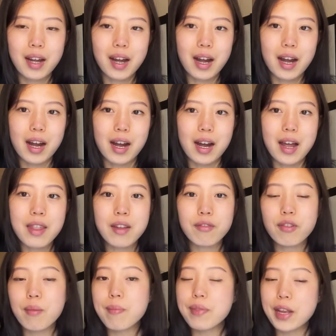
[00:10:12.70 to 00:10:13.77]
Uh, and then
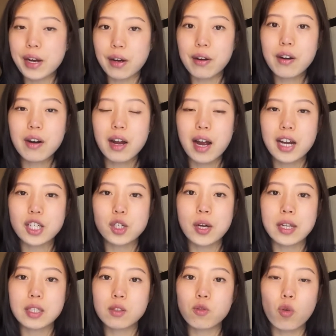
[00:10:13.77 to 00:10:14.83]
from there, I
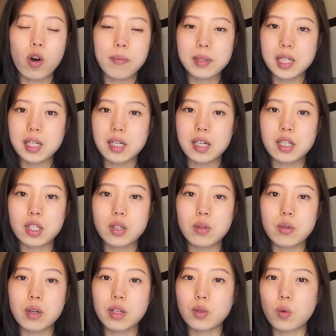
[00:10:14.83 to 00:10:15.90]
transformed it
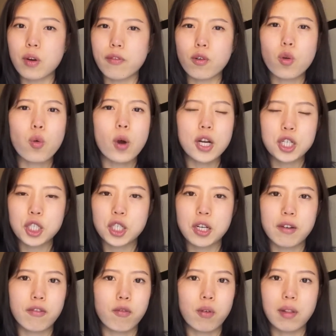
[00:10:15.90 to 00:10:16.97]
into a sort of
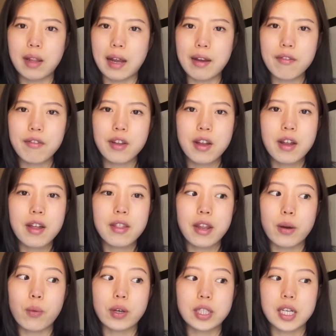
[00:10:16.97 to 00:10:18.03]
question for life that
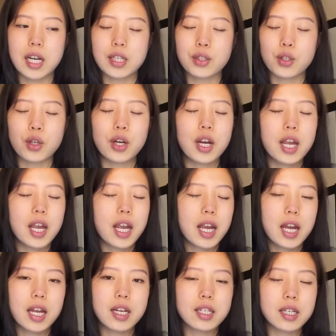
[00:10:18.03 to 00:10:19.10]
I want to answer.
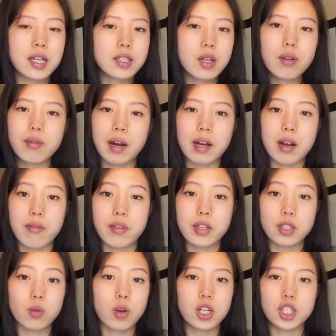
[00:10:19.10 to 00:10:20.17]
And it's all right if this
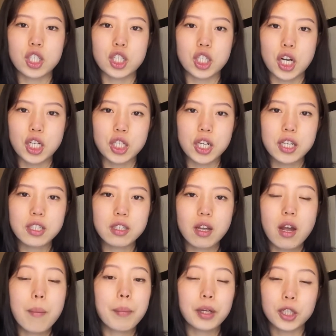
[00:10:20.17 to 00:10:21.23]
question changes,
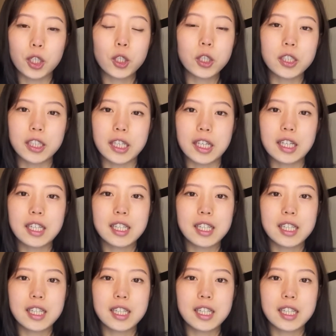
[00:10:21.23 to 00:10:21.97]
but currently